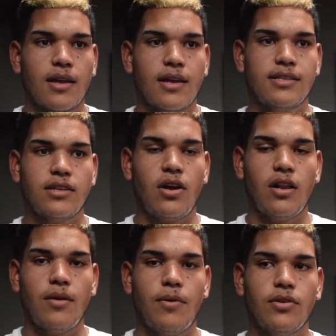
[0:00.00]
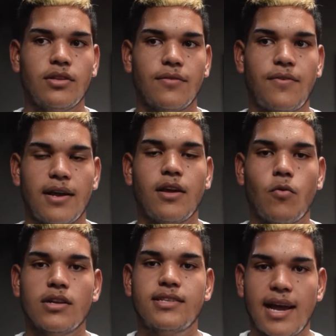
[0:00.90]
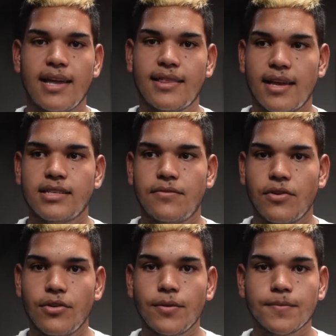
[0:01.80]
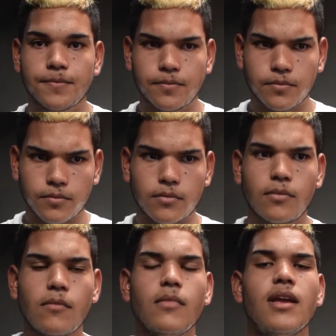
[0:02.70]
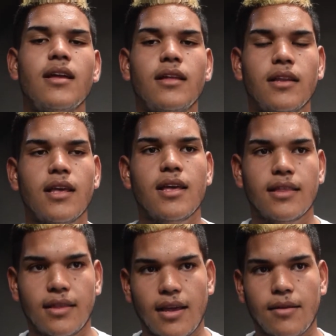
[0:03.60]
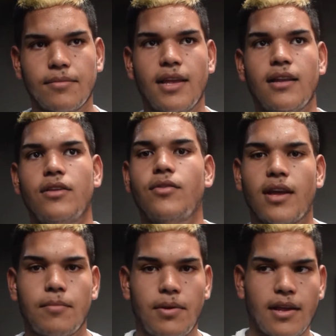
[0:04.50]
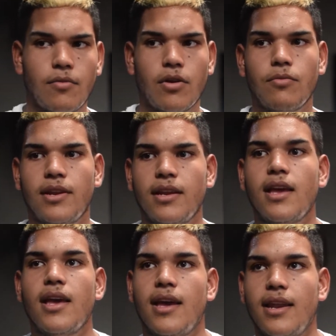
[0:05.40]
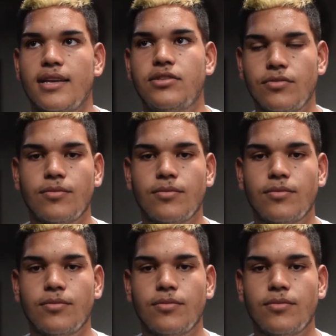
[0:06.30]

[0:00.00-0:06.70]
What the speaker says: it's all about finding what's high intense for you, and then you can play around with it. And as you